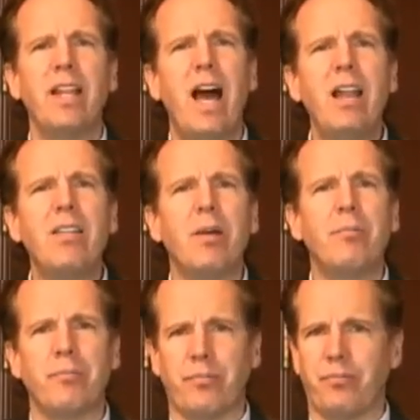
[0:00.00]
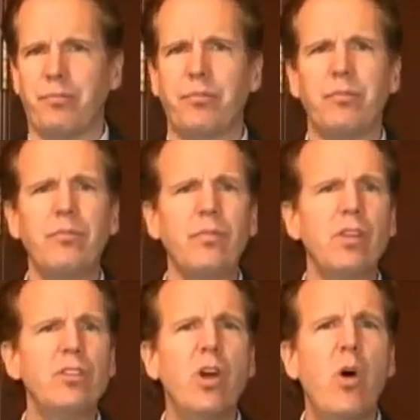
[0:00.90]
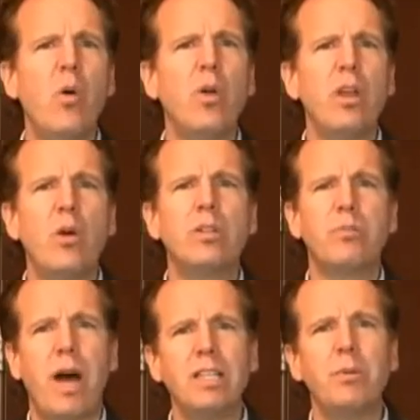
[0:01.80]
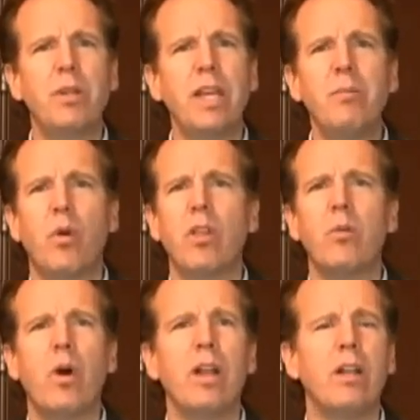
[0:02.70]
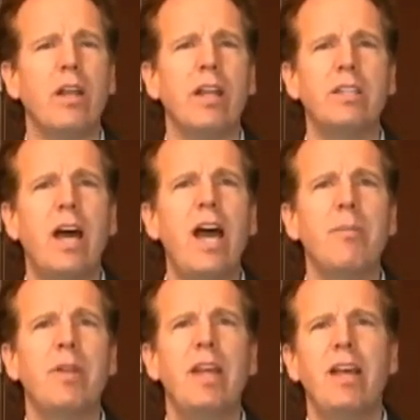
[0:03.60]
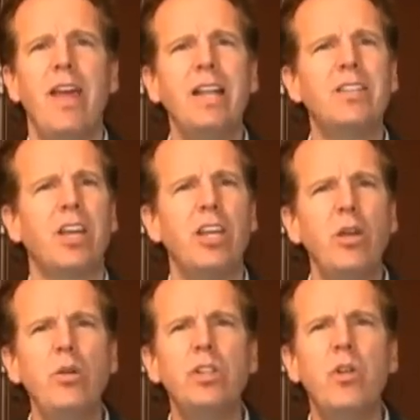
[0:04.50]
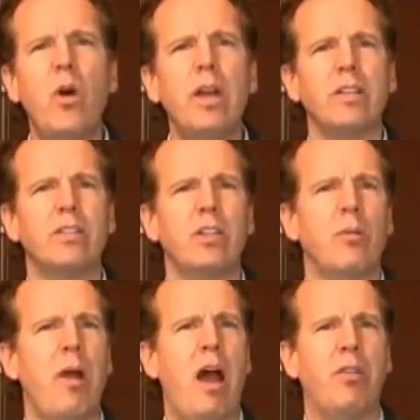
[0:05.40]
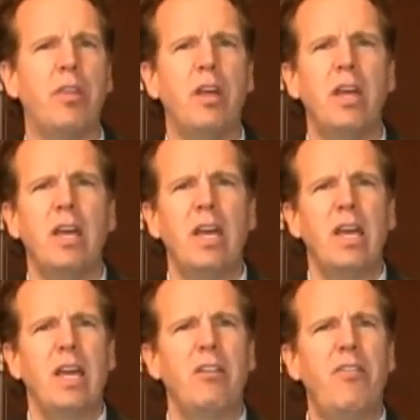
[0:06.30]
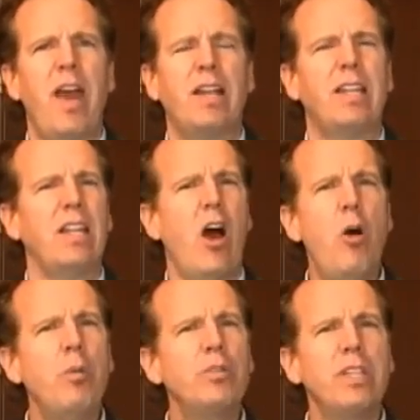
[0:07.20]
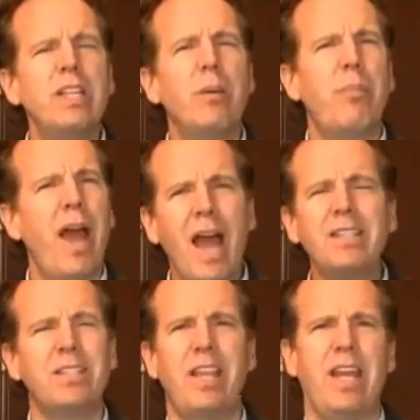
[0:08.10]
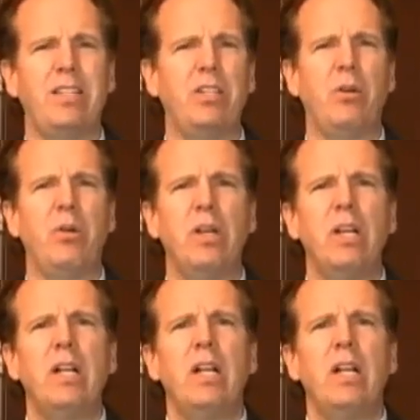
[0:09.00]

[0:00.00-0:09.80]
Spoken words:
get a lot of them. So, it's possible to get more than one at a time, and that's a huge annoyance in your mouth. In fact, it almost incapacitates you.